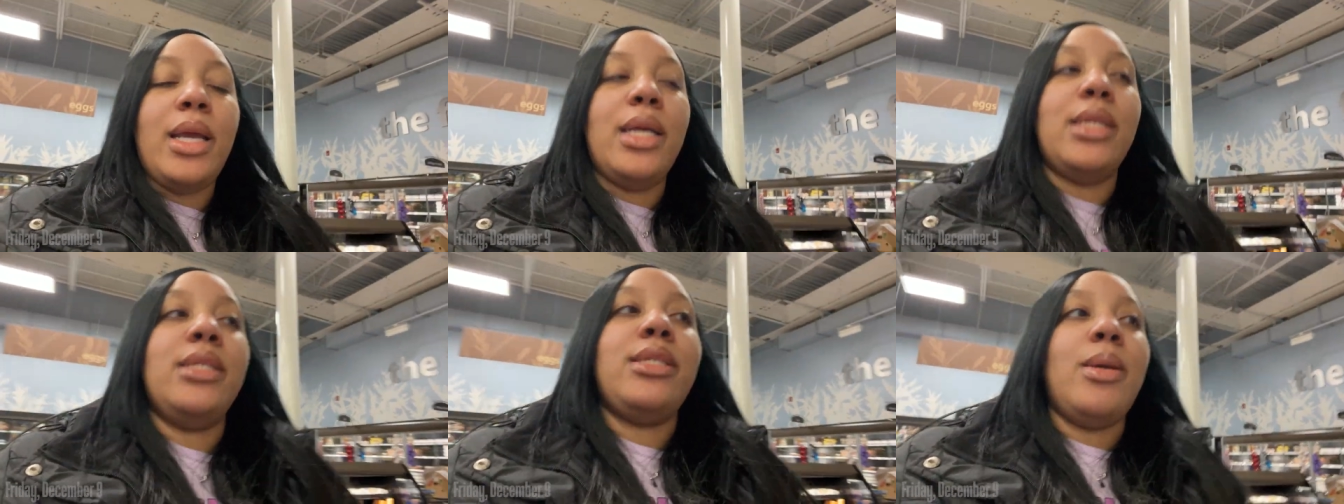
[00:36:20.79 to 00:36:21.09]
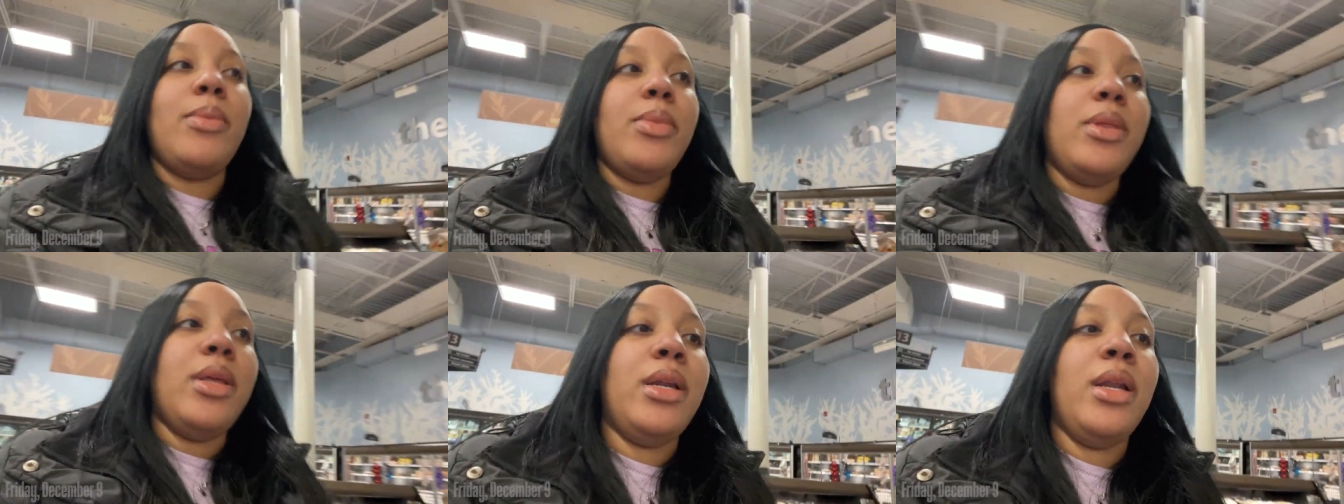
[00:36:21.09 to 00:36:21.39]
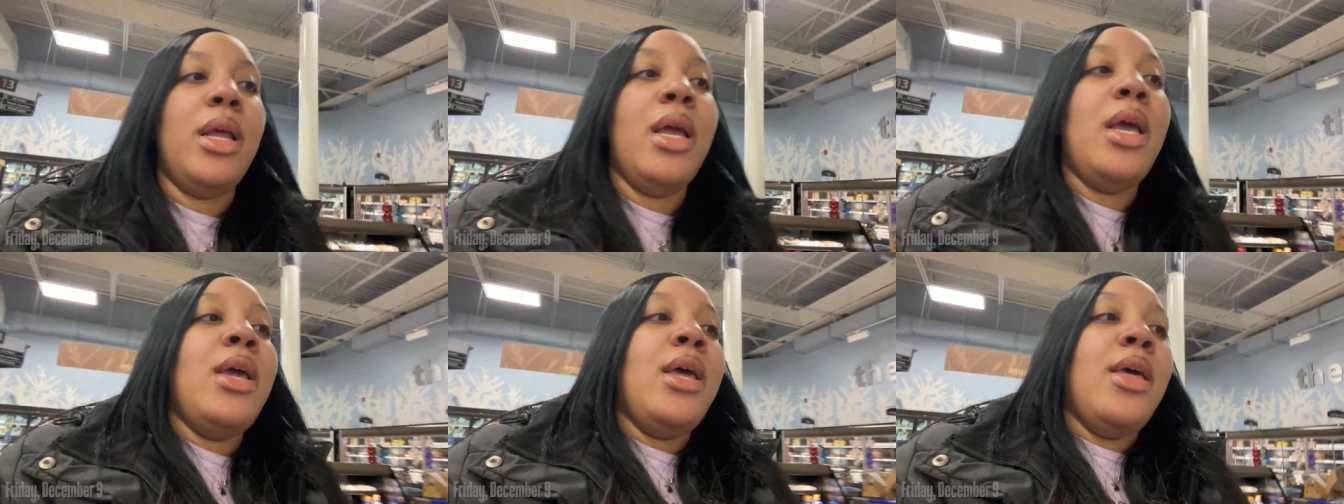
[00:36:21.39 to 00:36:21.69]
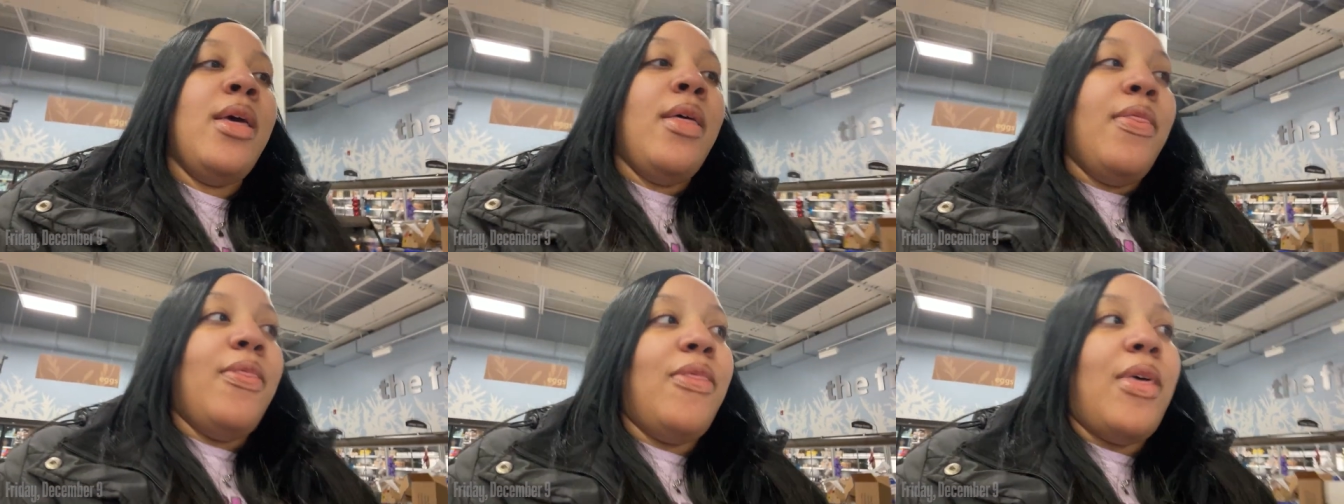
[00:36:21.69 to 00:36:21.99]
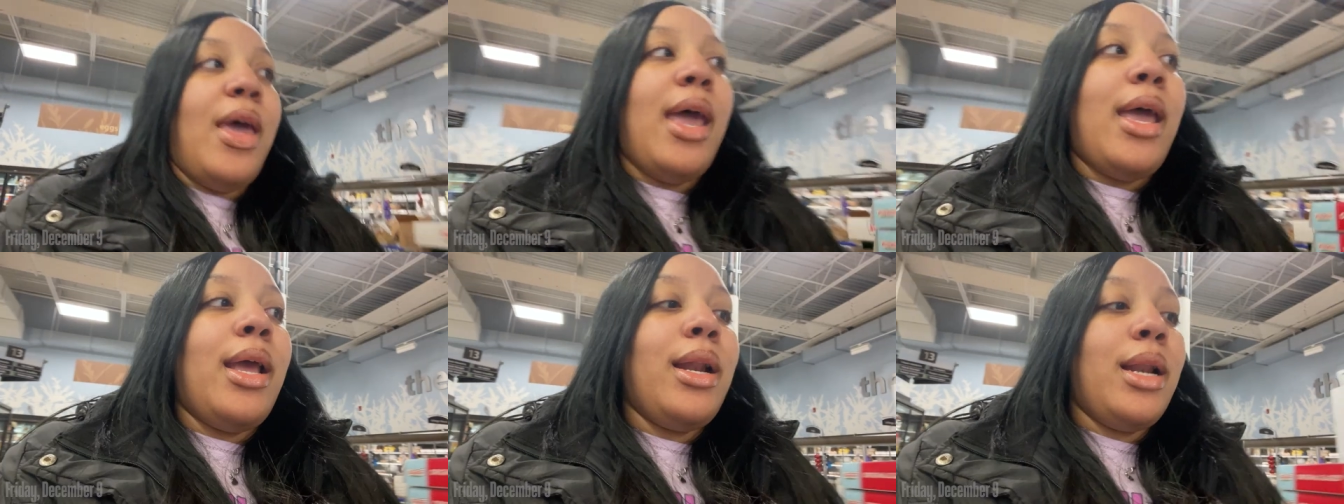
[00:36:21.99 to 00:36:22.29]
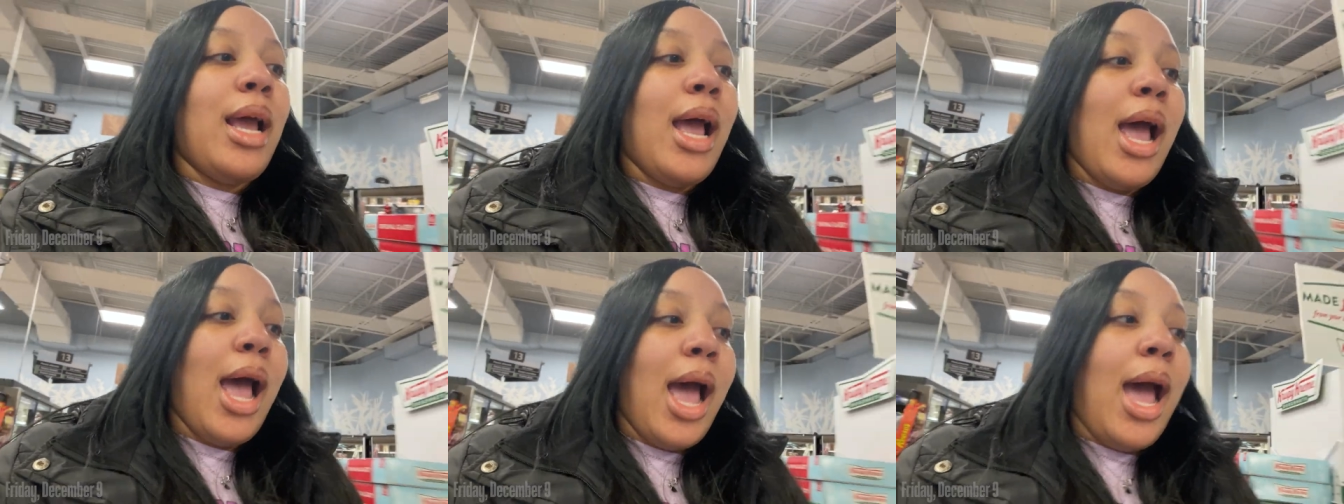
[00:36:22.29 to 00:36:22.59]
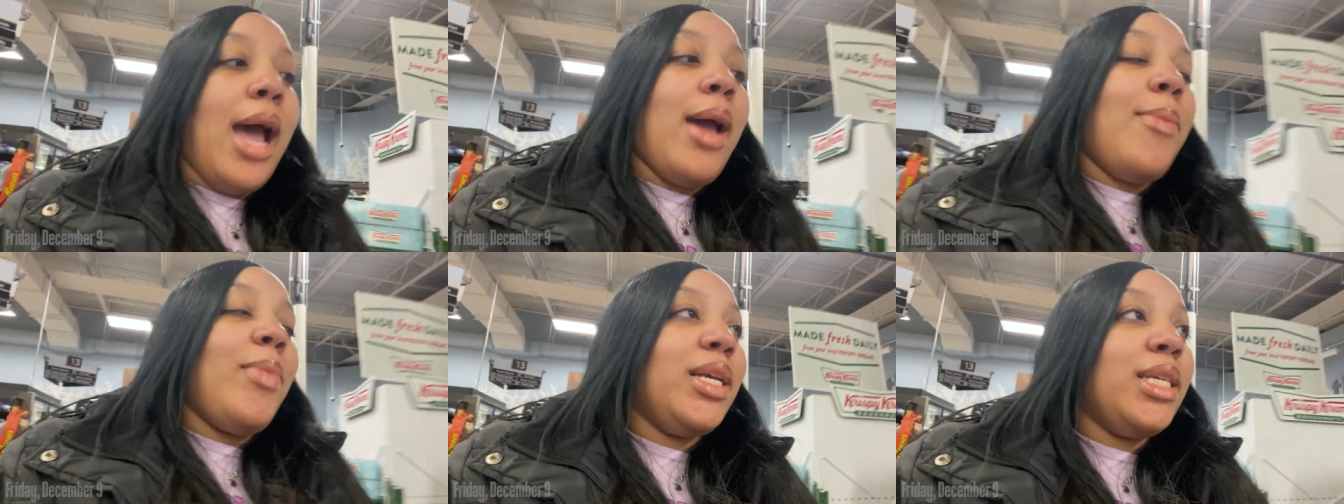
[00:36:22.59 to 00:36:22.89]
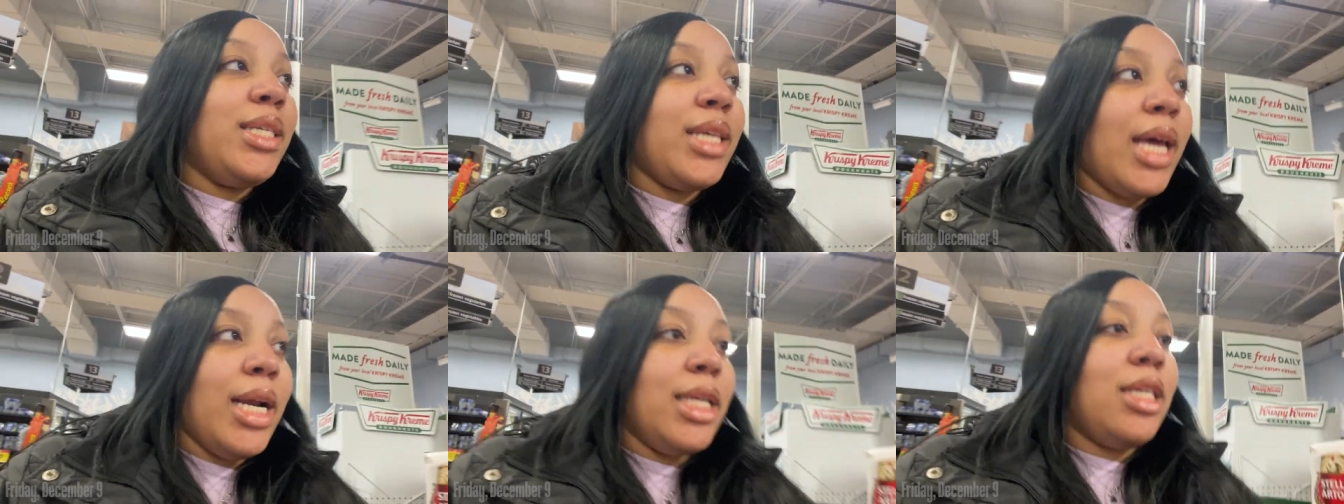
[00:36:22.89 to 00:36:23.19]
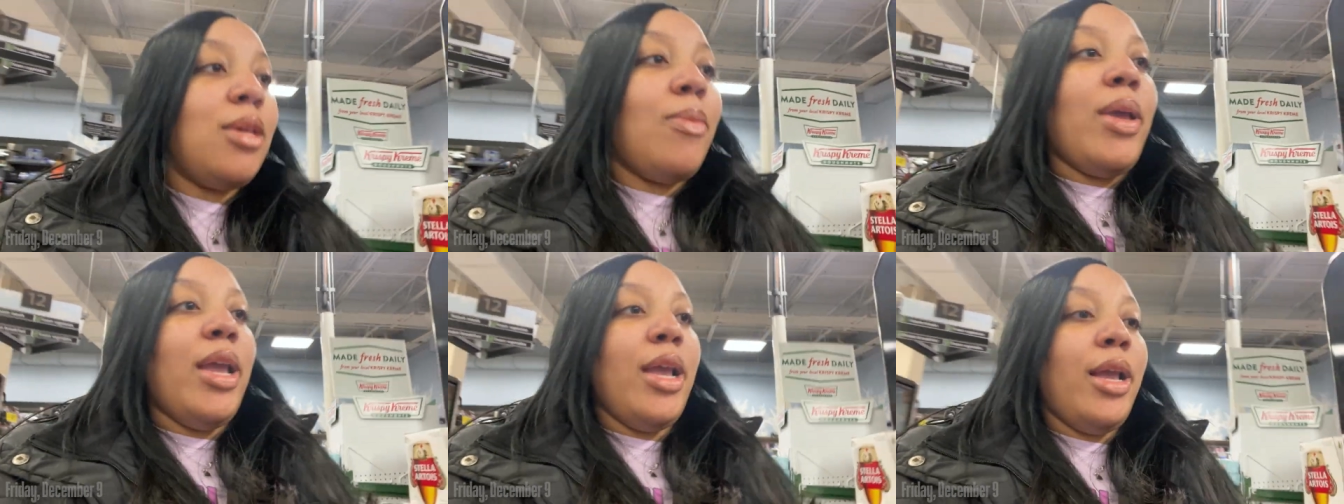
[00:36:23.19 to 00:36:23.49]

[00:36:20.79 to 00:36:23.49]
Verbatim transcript: it's something that I'm excited to make.